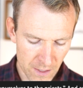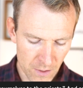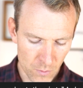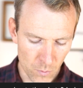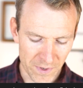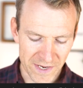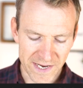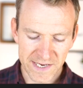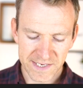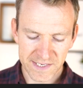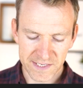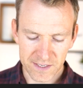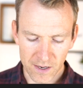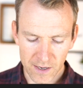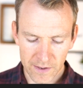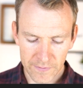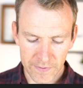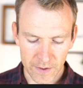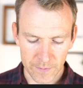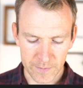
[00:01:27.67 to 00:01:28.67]
When he
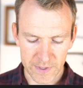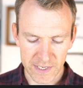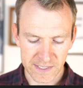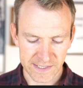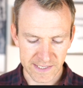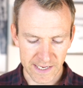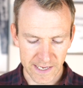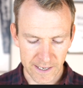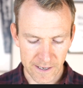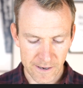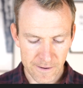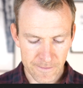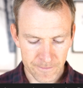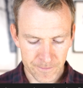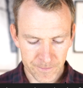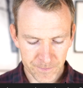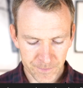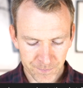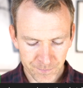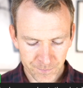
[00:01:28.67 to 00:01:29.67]
saw them, he said,
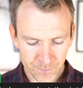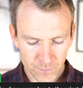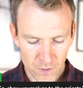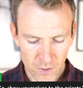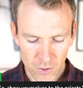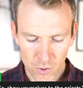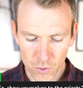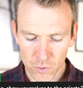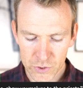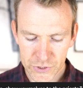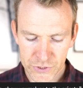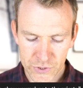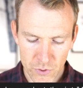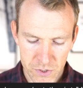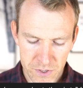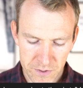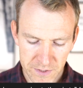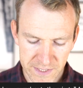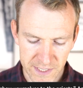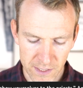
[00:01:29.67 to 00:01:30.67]
"Go show
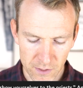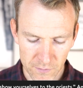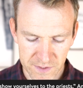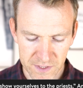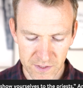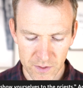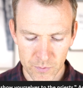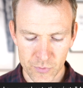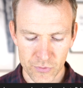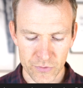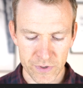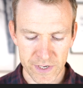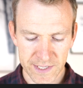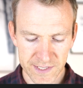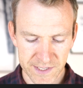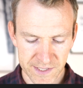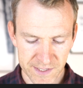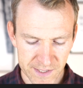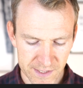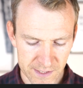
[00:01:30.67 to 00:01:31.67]
yourselves to the
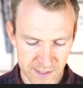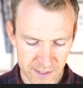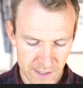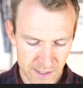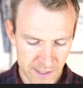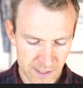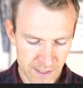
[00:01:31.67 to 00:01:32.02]
priests."